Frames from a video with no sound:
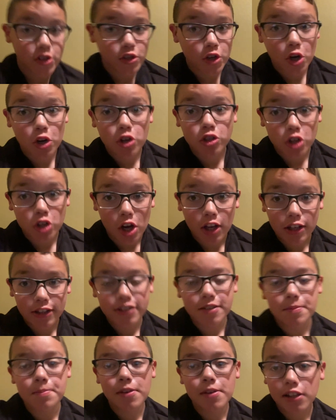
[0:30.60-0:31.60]
girl Charli
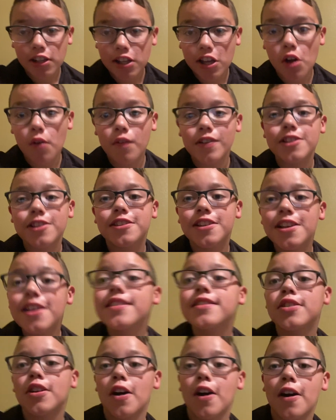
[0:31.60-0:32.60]
D'Amelio on
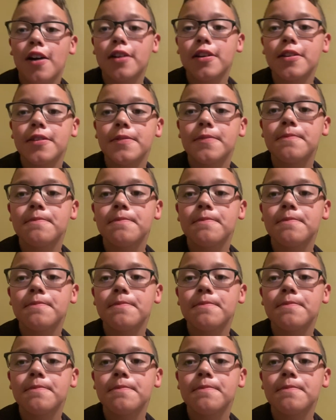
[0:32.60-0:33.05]
TikTok,